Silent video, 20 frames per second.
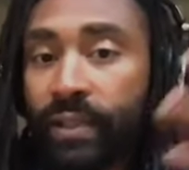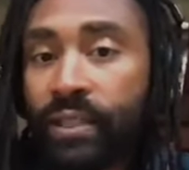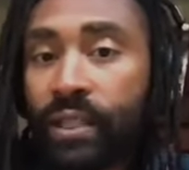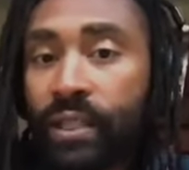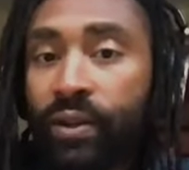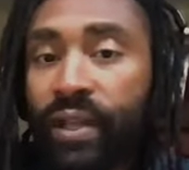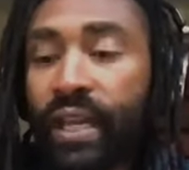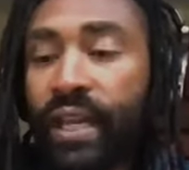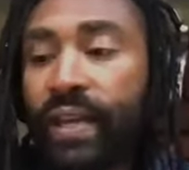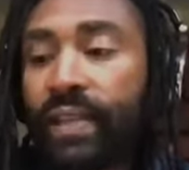
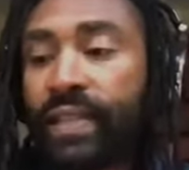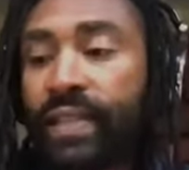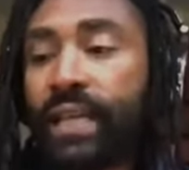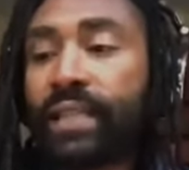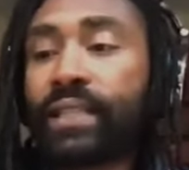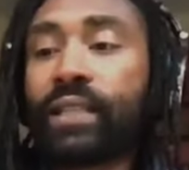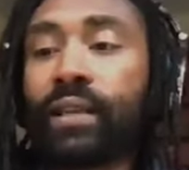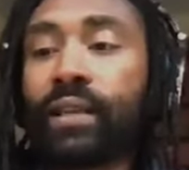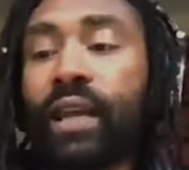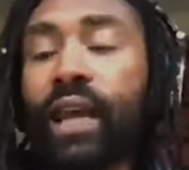So mm-hmm.
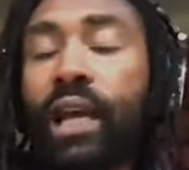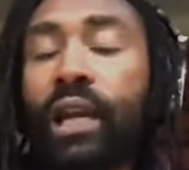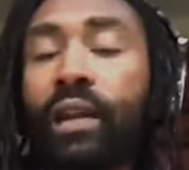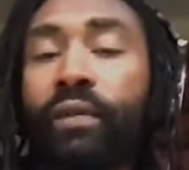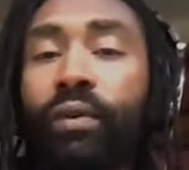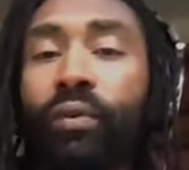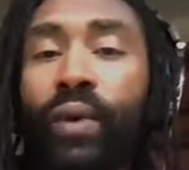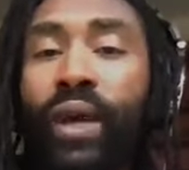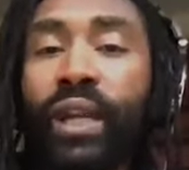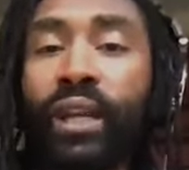that's a kind
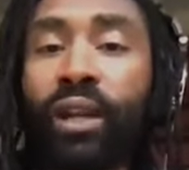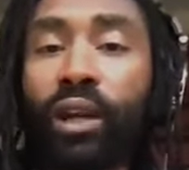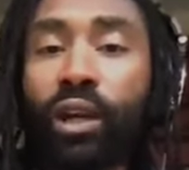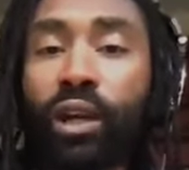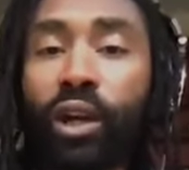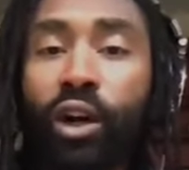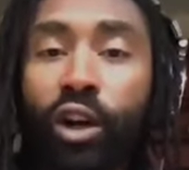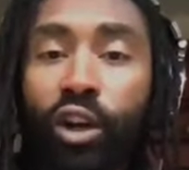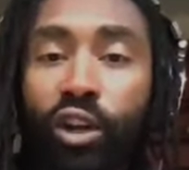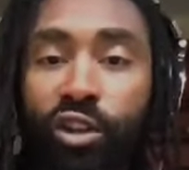of a way to
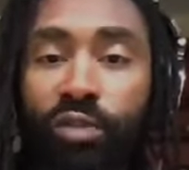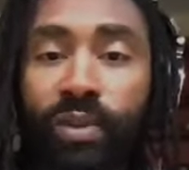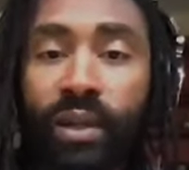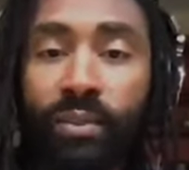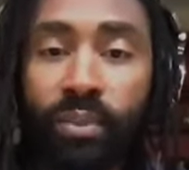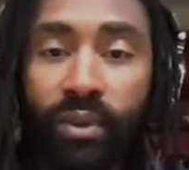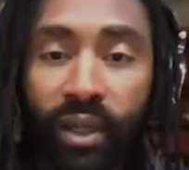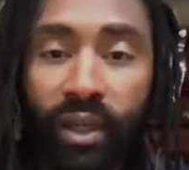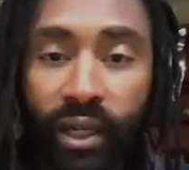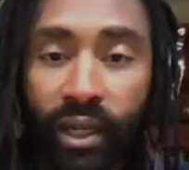encourage
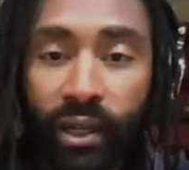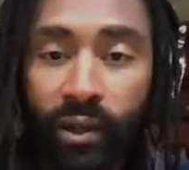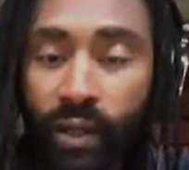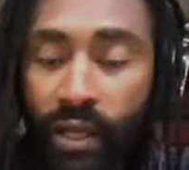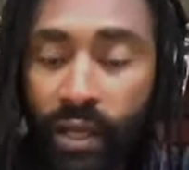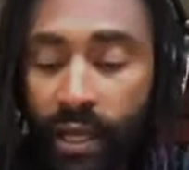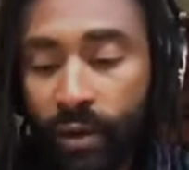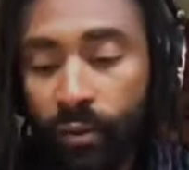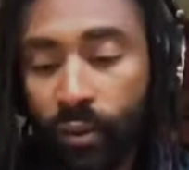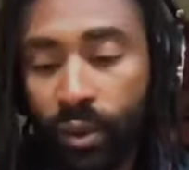people, you know,
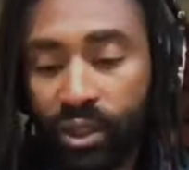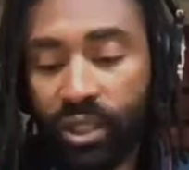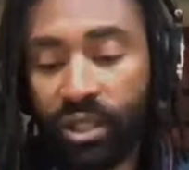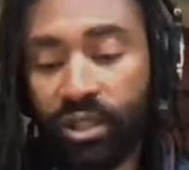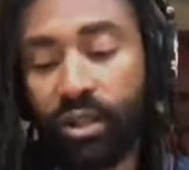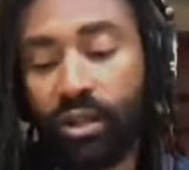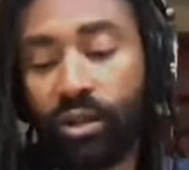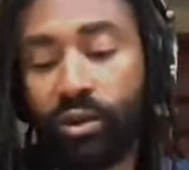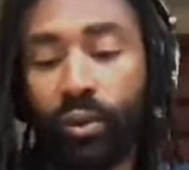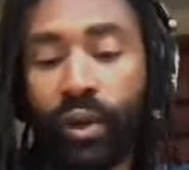mm-hmm. which is
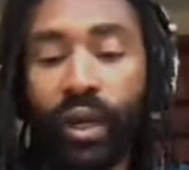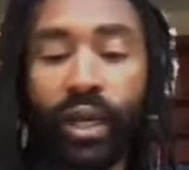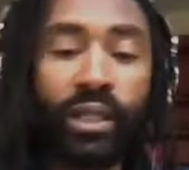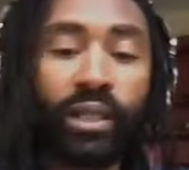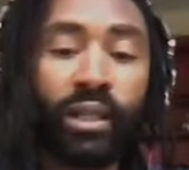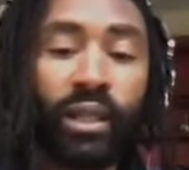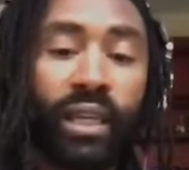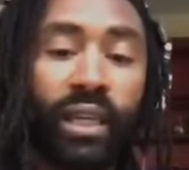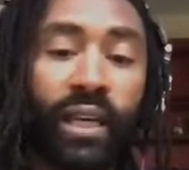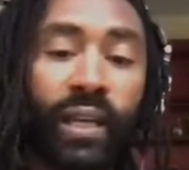another way to
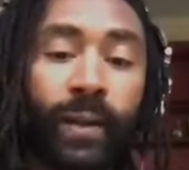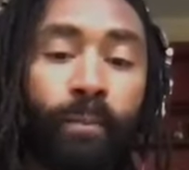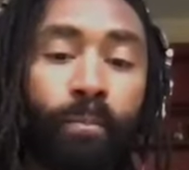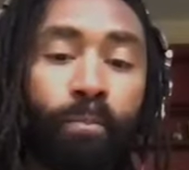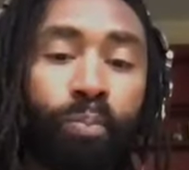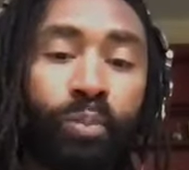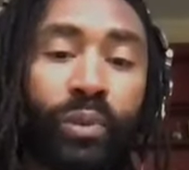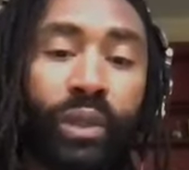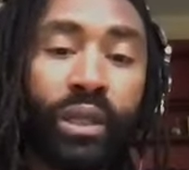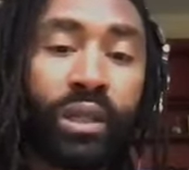get
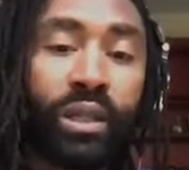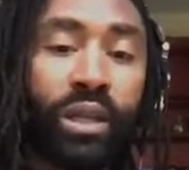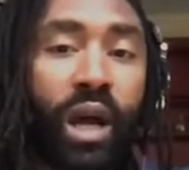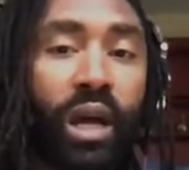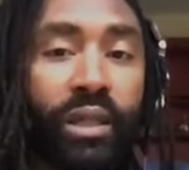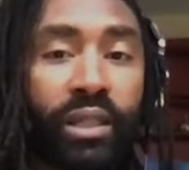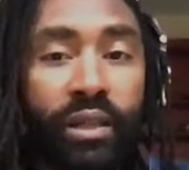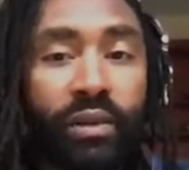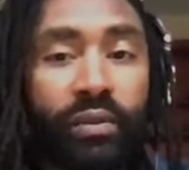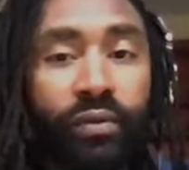
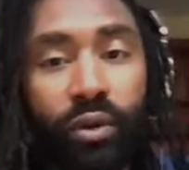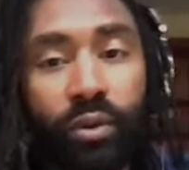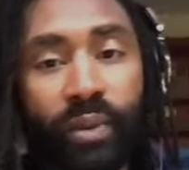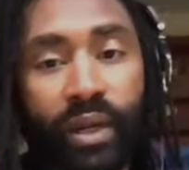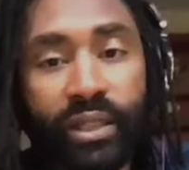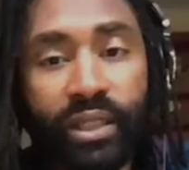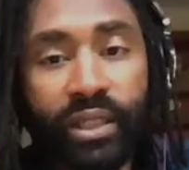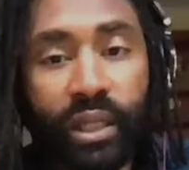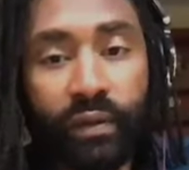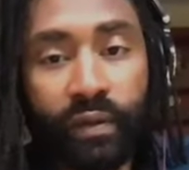content for
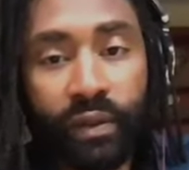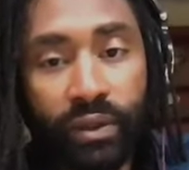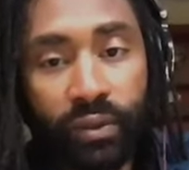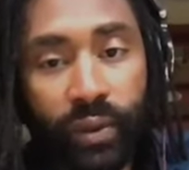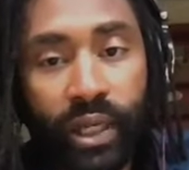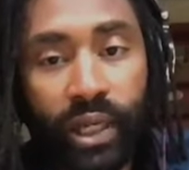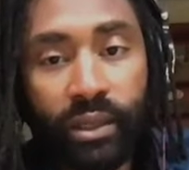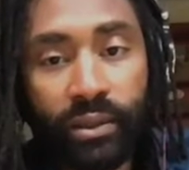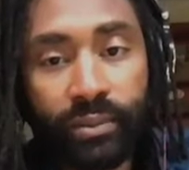myself as well.